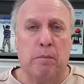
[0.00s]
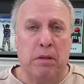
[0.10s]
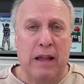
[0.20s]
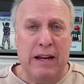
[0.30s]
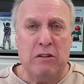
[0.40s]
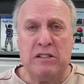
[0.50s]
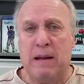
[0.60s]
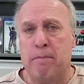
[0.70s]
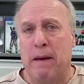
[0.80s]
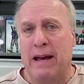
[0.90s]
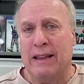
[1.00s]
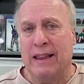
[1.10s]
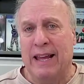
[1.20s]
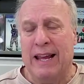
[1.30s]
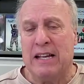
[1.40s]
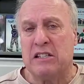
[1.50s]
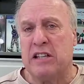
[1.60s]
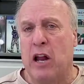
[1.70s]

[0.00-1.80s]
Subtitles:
players that bat last,